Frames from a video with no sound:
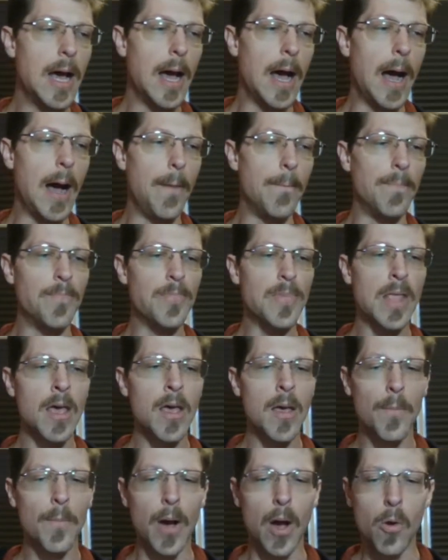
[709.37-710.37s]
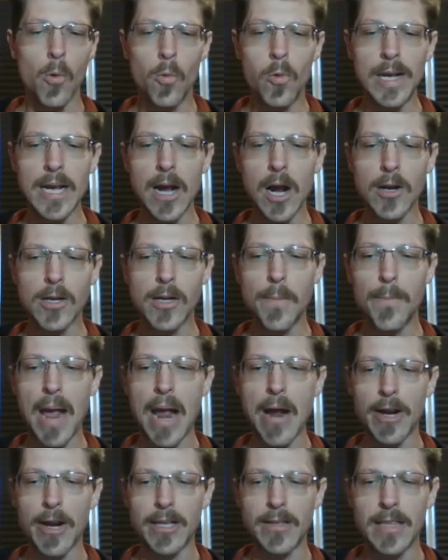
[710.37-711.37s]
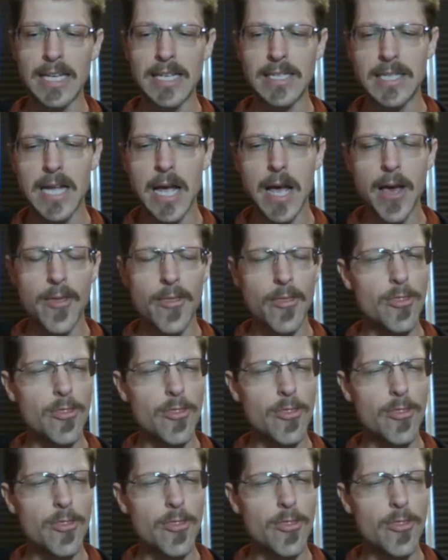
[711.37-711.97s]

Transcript: But we are comparing these